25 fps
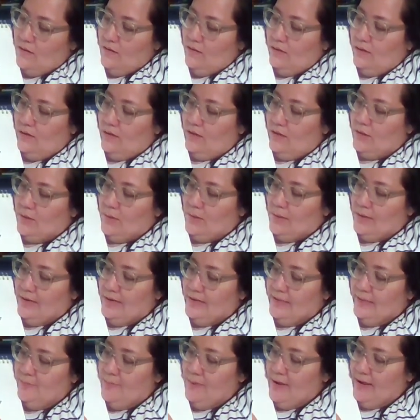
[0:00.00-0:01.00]
Color in
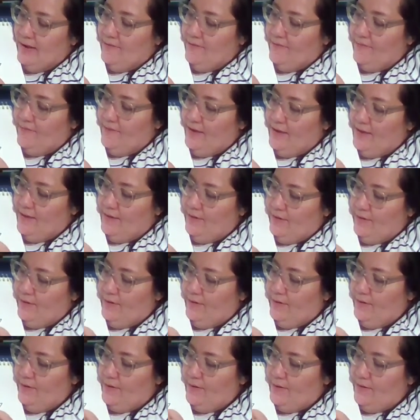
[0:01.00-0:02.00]
his back
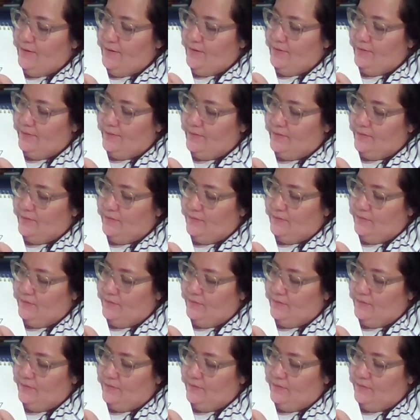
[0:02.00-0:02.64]
feathers.